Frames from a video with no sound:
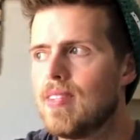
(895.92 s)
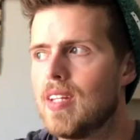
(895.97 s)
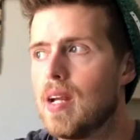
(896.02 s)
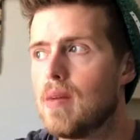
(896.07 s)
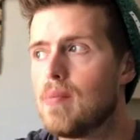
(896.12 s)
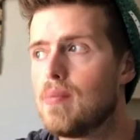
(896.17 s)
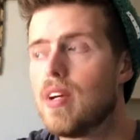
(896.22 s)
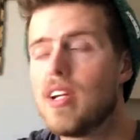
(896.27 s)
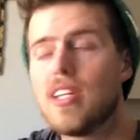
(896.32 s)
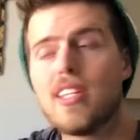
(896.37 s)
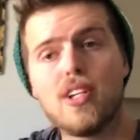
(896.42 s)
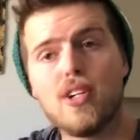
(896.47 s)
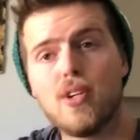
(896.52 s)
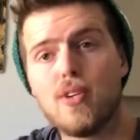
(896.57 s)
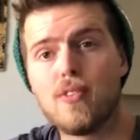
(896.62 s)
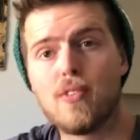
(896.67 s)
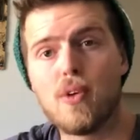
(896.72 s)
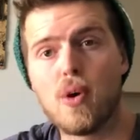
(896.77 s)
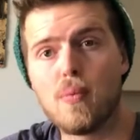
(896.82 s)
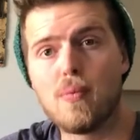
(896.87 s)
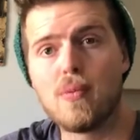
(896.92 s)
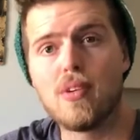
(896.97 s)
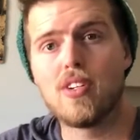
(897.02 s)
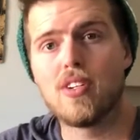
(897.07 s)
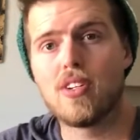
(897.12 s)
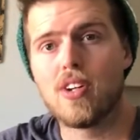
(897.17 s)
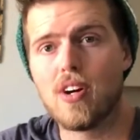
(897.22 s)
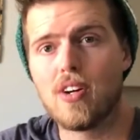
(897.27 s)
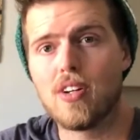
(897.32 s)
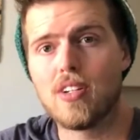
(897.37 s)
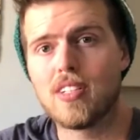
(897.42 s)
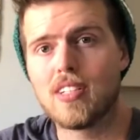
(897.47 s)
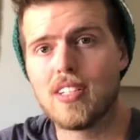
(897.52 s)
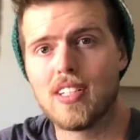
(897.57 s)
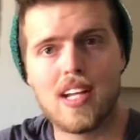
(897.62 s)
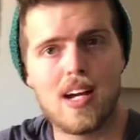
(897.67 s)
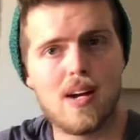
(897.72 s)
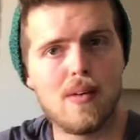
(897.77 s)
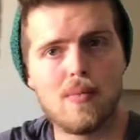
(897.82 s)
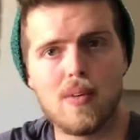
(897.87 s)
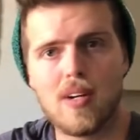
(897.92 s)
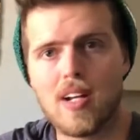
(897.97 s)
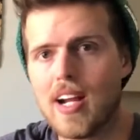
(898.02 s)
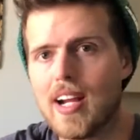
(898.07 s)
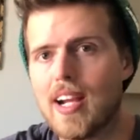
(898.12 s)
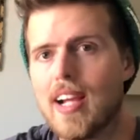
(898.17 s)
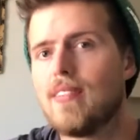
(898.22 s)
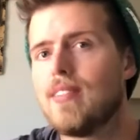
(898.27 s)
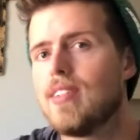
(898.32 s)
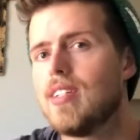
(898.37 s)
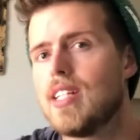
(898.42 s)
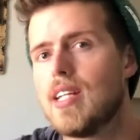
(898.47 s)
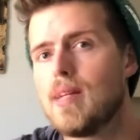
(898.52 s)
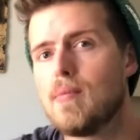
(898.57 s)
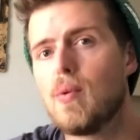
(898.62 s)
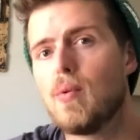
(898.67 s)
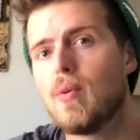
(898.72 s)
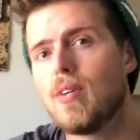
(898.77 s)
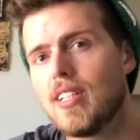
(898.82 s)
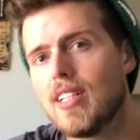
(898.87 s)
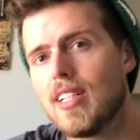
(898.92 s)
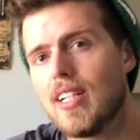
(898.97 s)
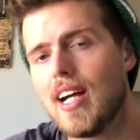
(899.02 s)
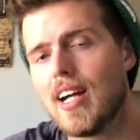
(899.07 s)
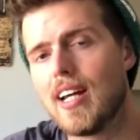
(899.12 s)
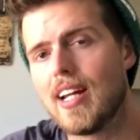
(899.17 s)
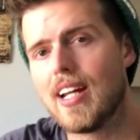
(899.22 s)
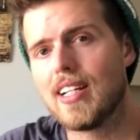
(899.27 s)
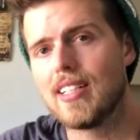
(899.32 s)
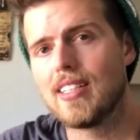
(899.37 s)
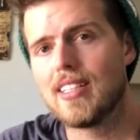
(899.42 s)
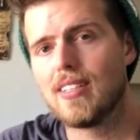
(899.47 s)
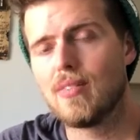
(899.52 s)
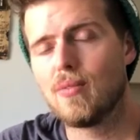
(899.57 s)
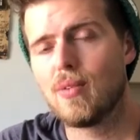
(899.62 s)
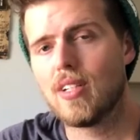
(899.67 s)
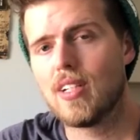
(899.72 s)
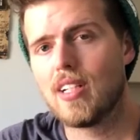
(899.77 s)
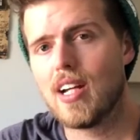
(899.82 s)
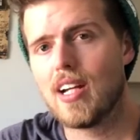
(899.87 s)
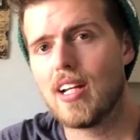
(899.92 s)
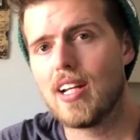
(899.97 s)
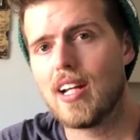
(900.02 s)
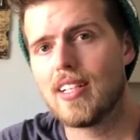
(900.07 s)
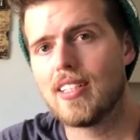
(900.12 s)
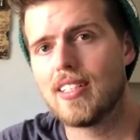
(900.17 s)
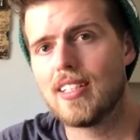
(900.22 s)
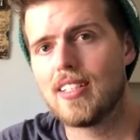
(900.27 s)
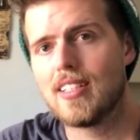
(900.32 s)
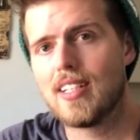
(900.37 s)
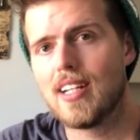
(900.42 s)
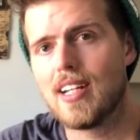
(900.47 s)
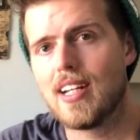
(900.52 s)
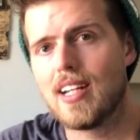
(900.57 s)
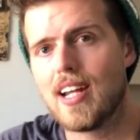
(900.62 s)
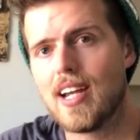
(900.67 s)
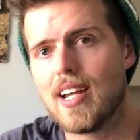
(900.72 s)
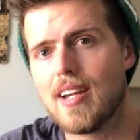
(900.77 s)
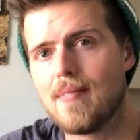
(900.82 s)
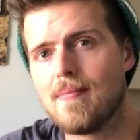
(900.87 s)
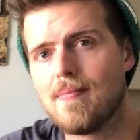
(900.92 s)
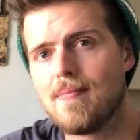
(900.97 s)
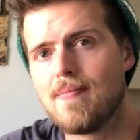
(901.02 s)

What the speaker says: And I pray that you've opened your heart to not what I have to say, but what God has to say tonight.